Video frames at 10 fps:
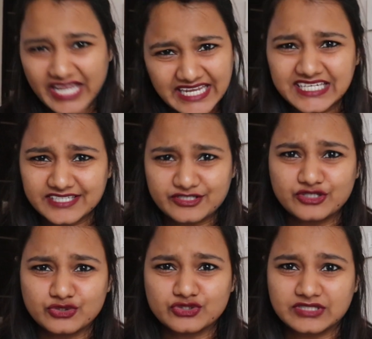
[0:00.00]
any
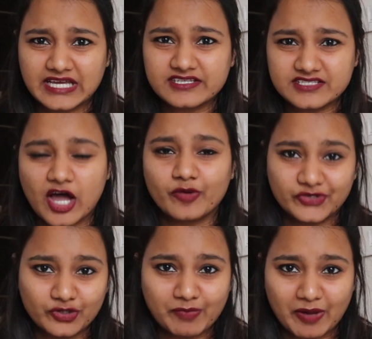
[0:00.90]
institution that is
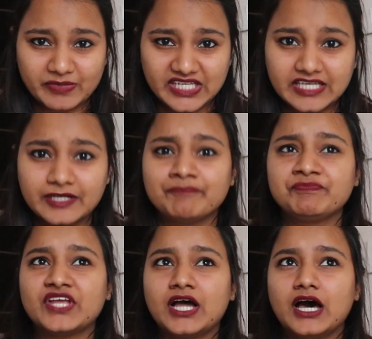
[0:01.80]
government or public
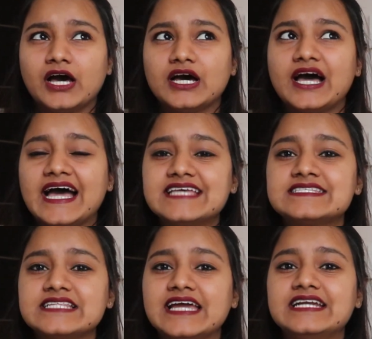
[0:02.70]

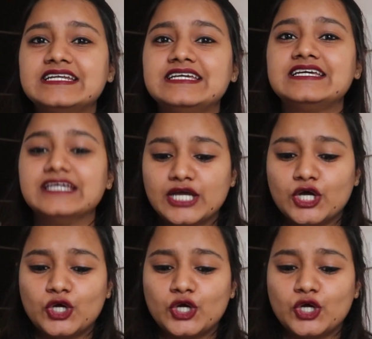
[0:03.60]
has slightly